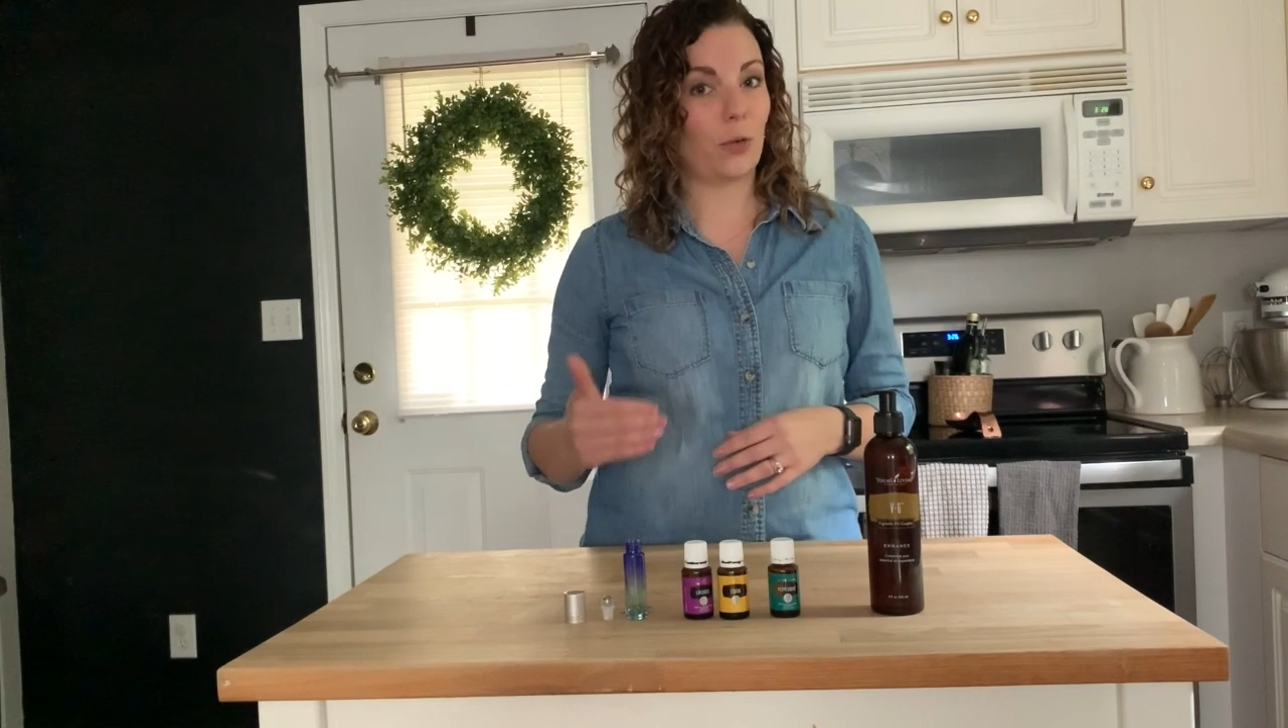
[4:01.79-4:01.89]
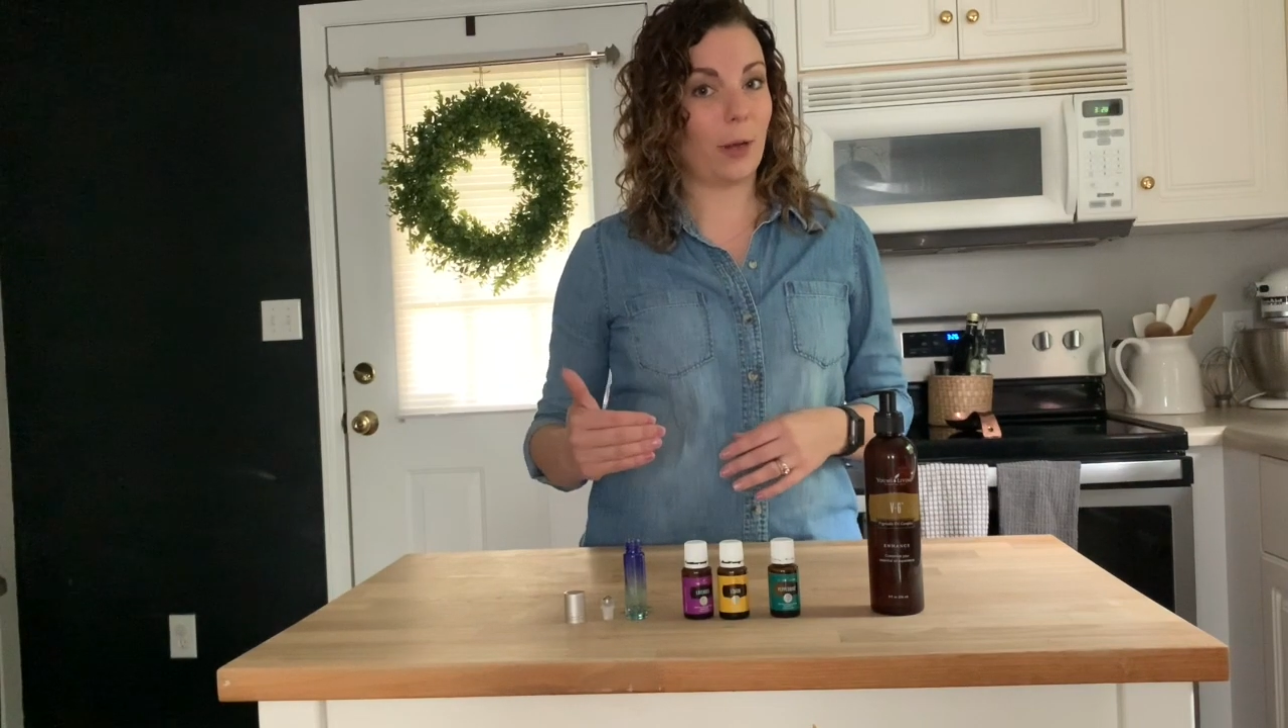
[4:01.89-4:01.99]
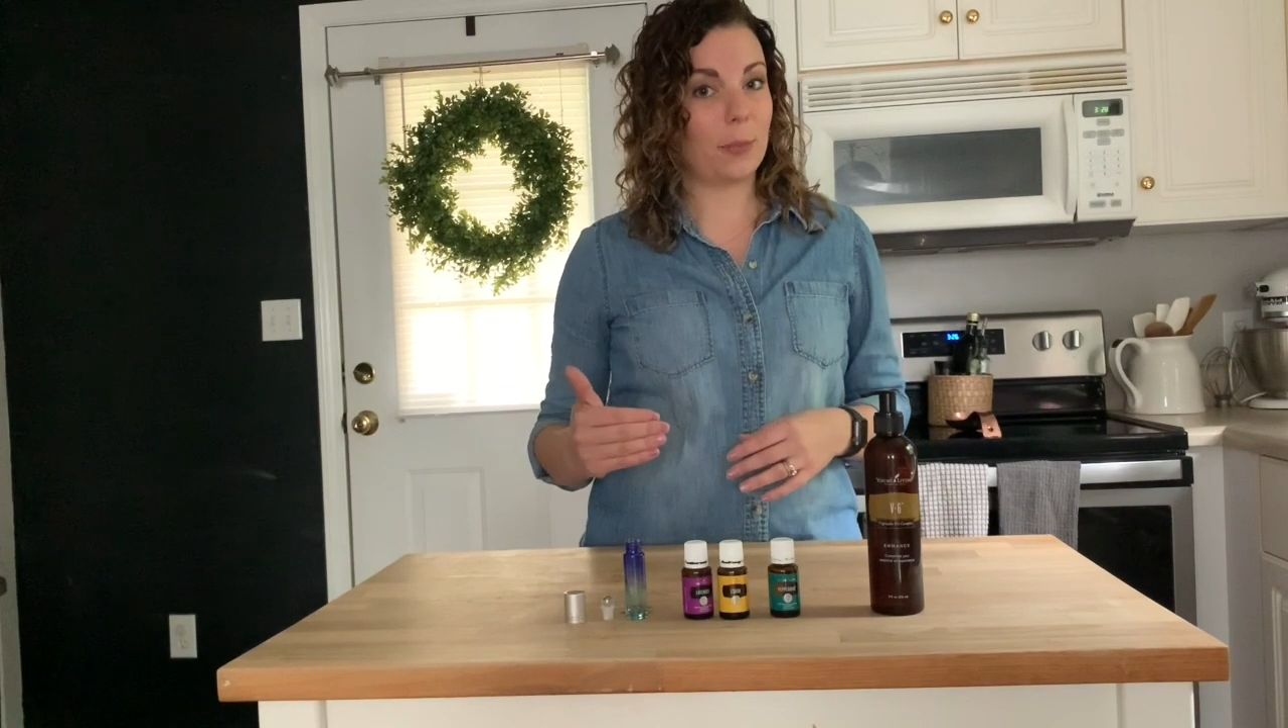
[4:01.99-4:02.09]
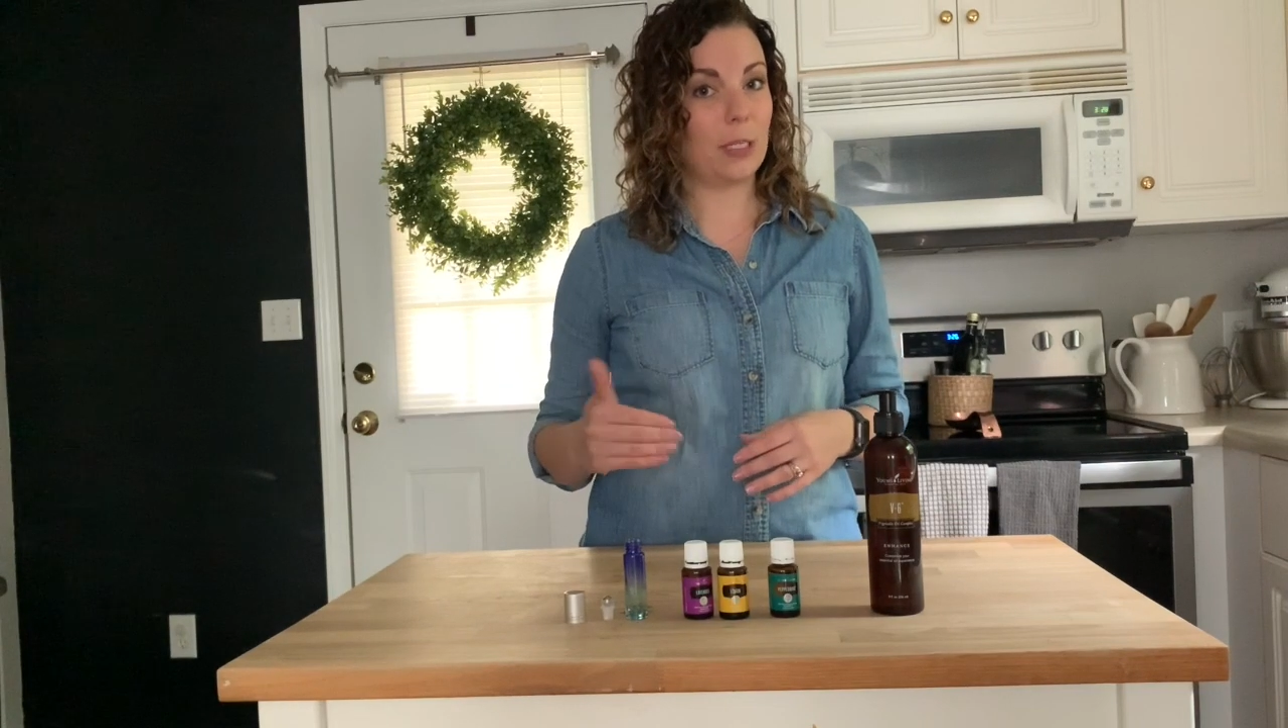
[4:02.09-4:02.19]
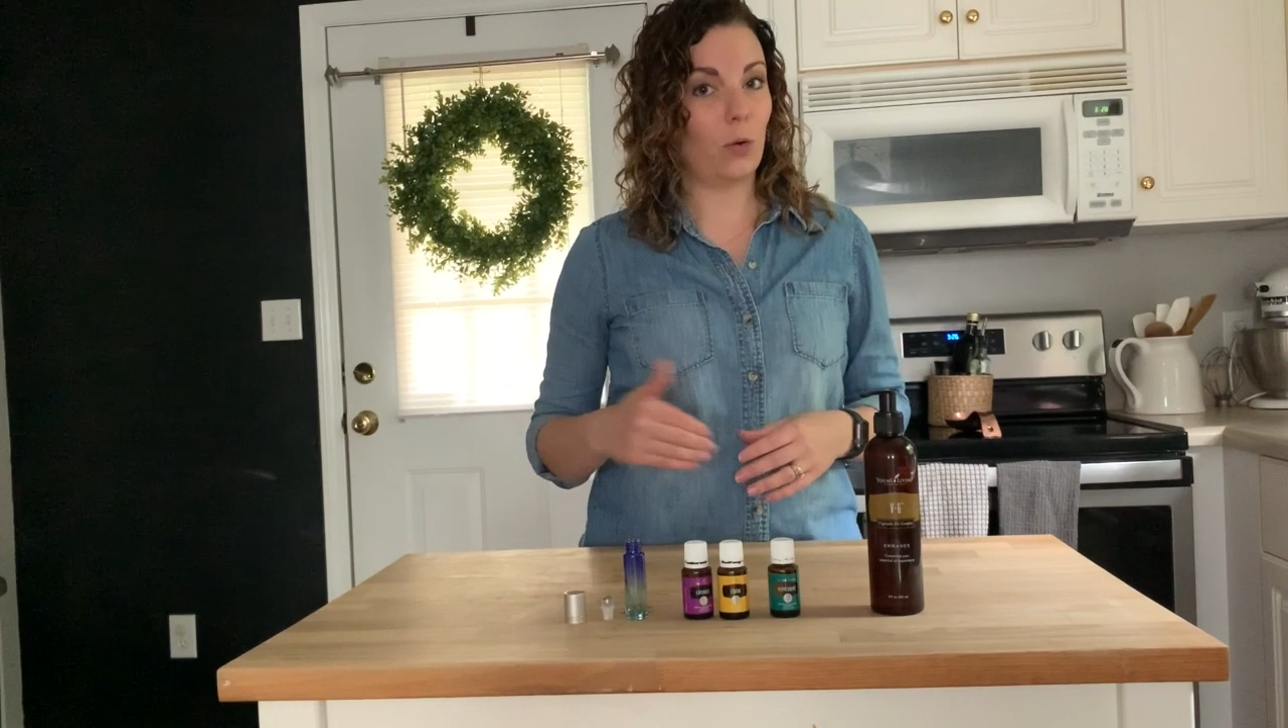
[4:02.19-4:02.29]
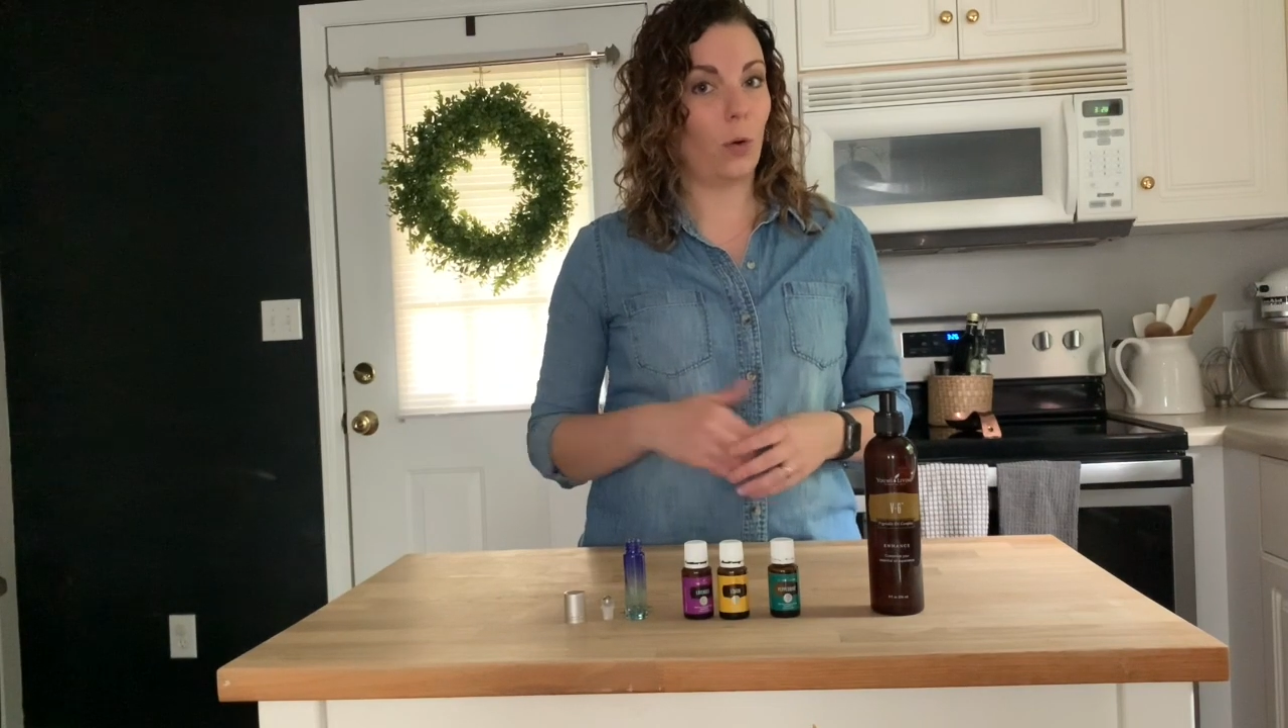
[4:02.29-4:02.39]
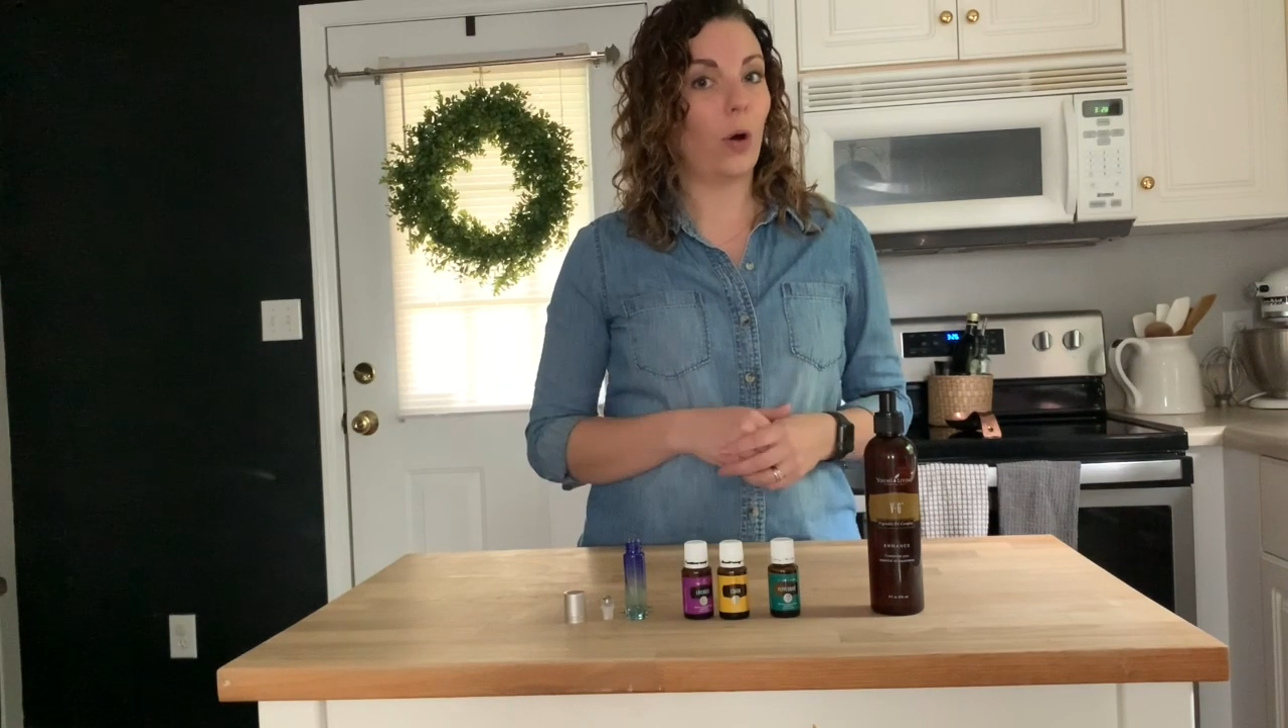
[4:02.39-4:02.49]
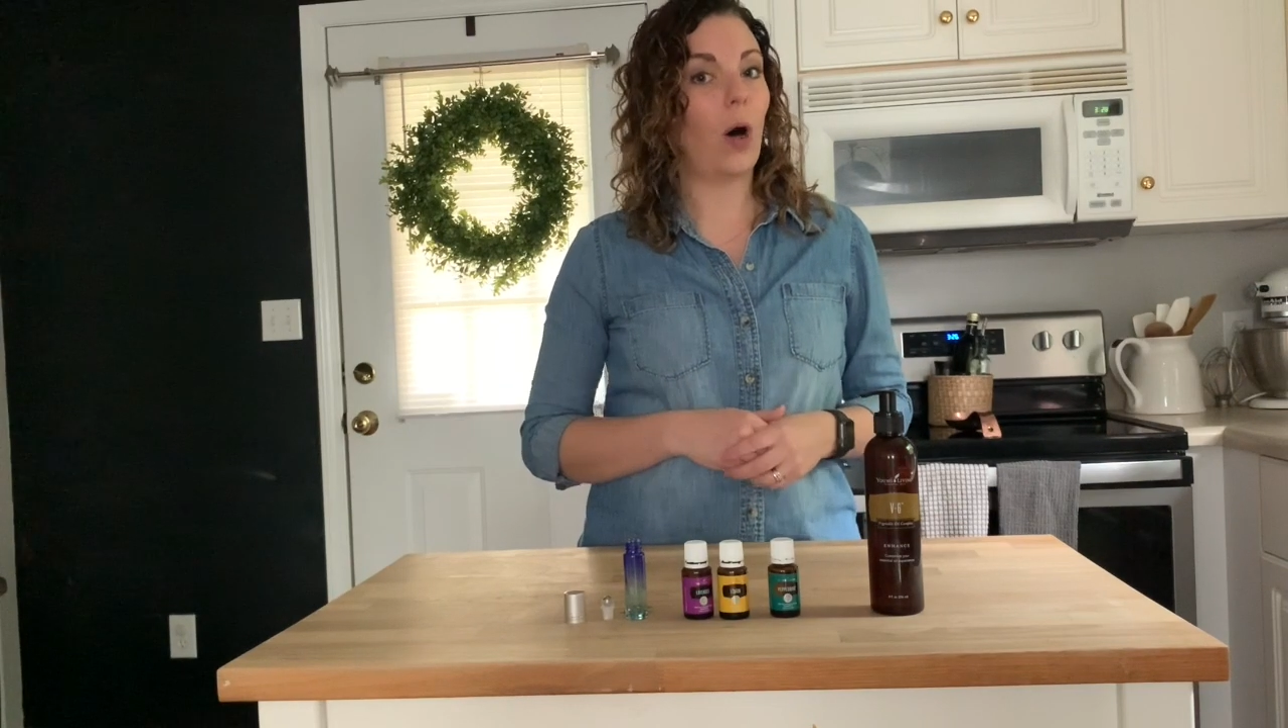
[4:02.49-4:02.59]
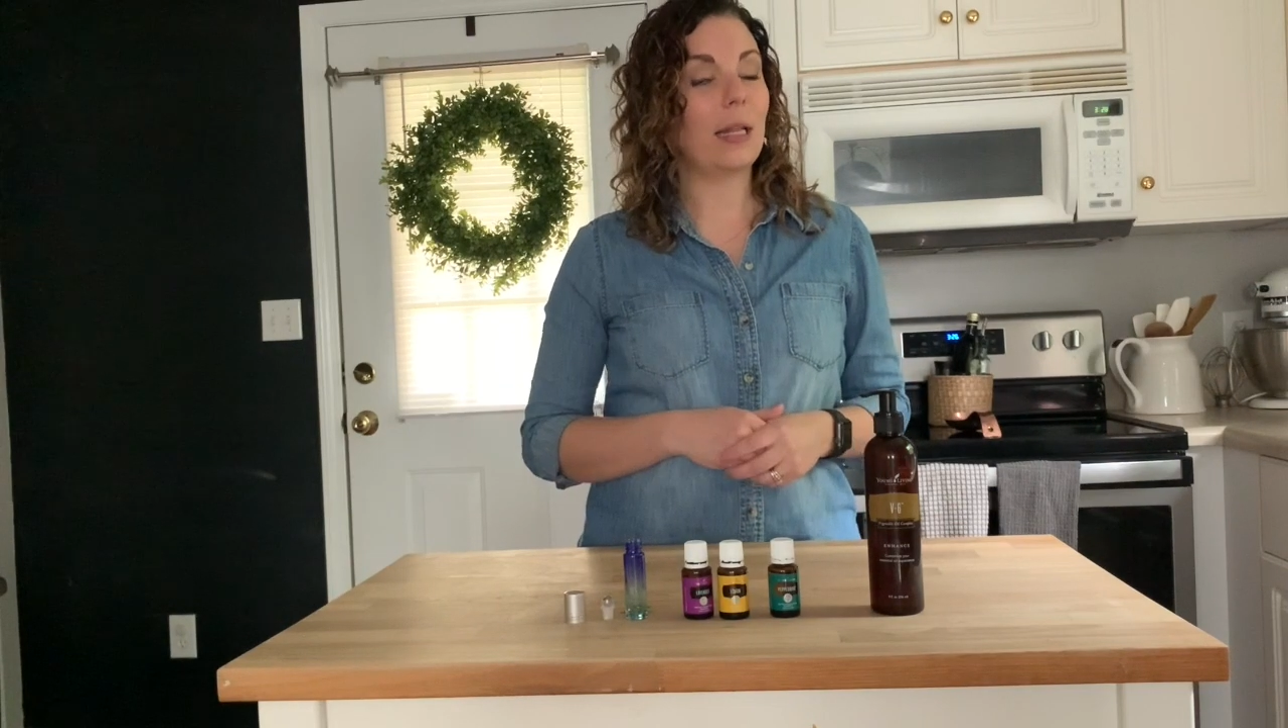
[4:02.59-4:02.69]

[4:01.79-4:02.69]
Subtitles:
grapeseed oil